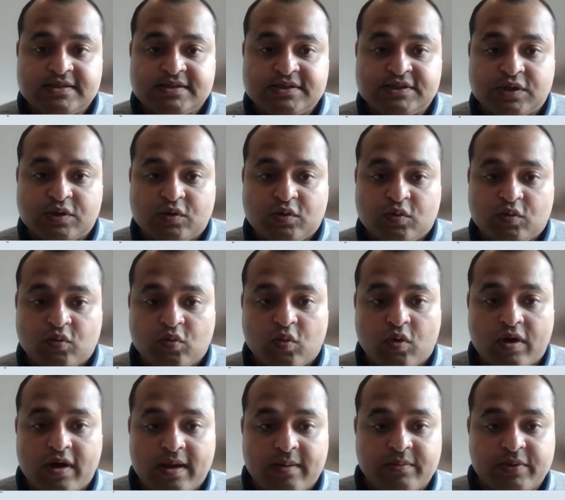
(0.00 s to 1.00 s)
So
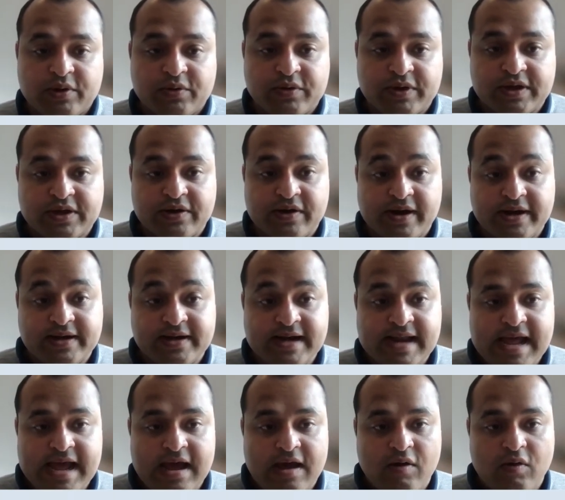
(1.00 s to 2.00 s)
what I'm doing right
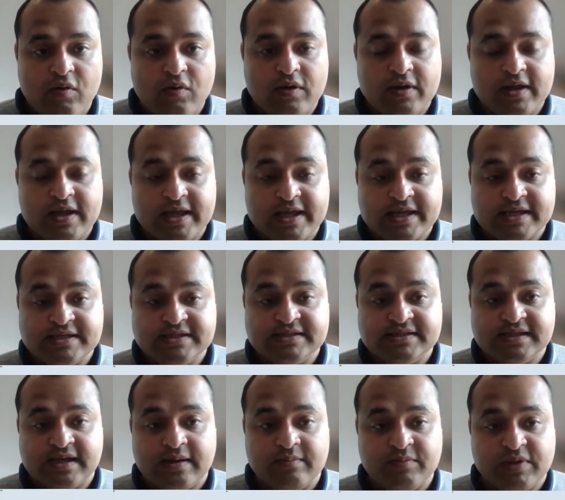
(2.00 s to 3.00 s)
now
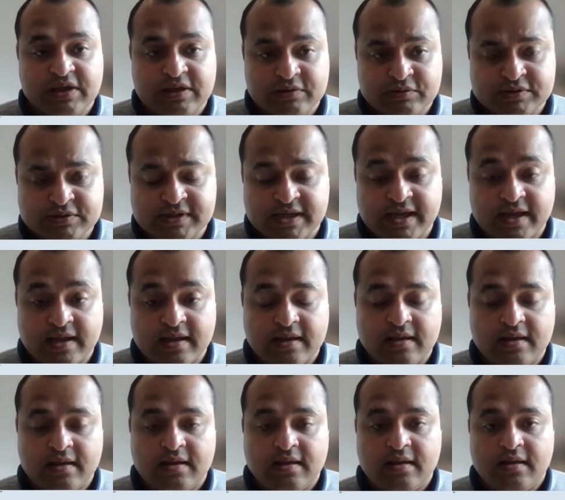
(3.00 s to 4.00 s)
is I'm using
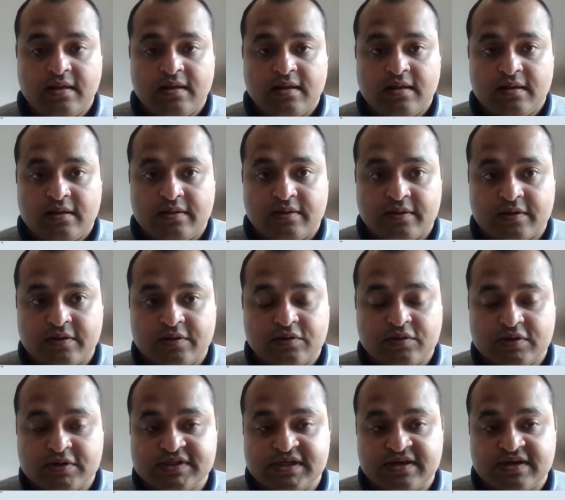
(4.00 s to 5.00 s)
the
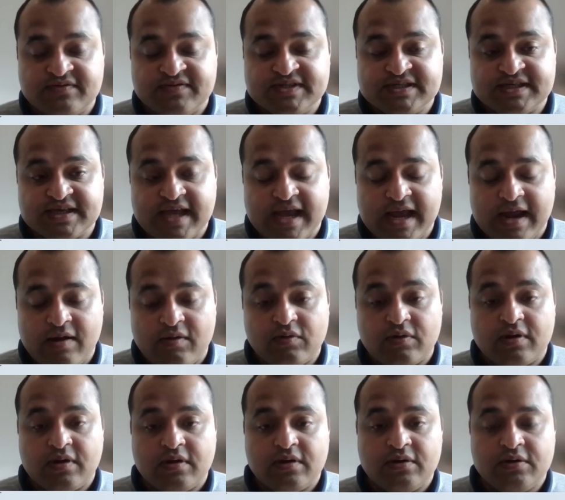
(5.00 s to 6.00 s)
Google service
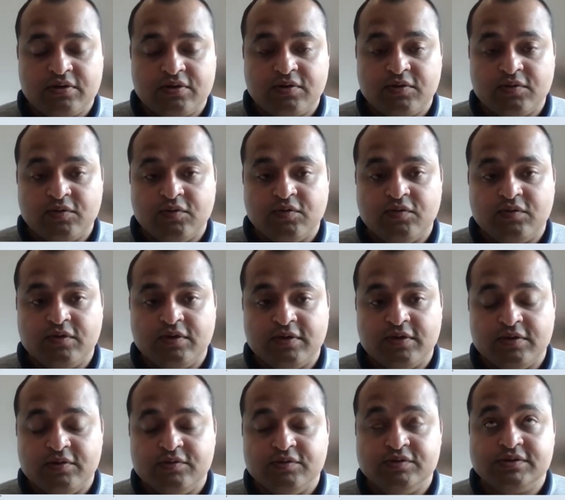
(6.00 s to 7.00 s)
account to
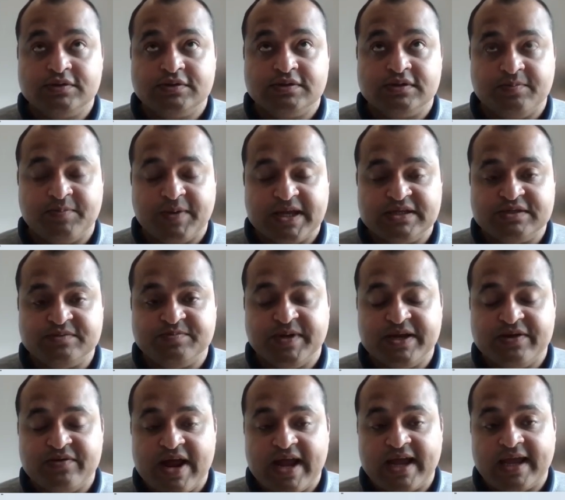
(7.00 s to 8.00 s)
use the
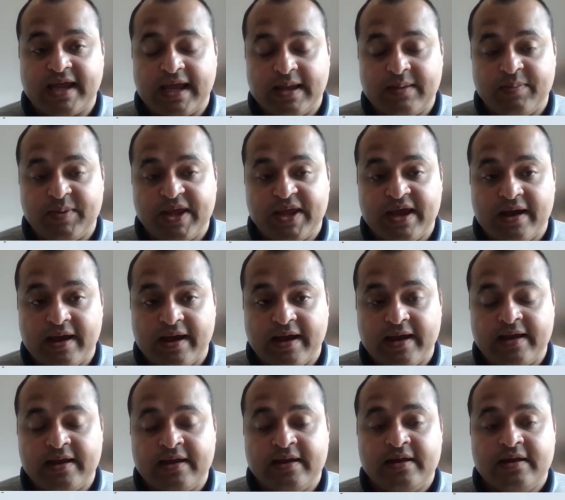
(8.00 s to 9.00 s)
PageSpeed Rank
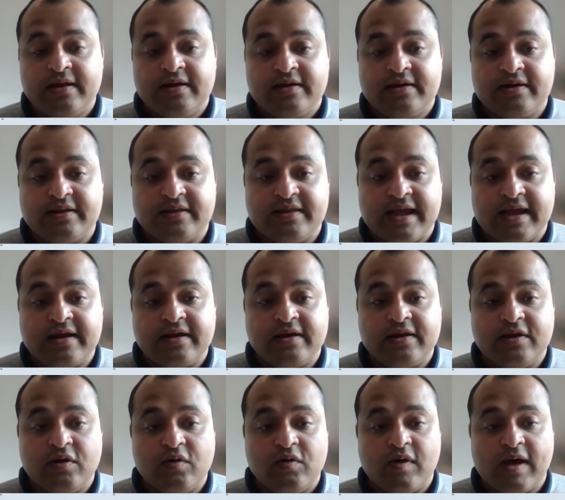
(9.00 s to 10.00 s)
API to then
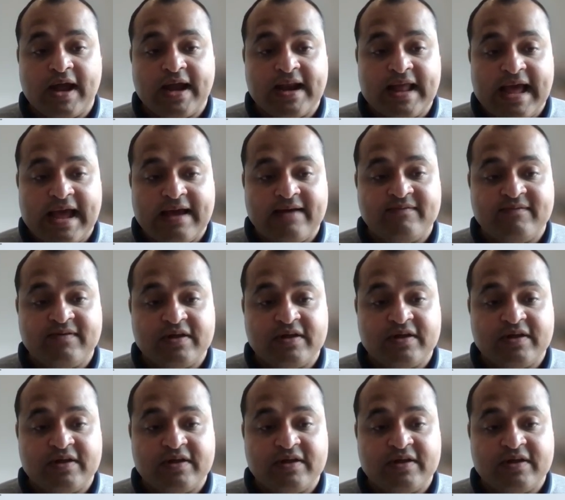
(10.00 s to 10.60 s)
go and have a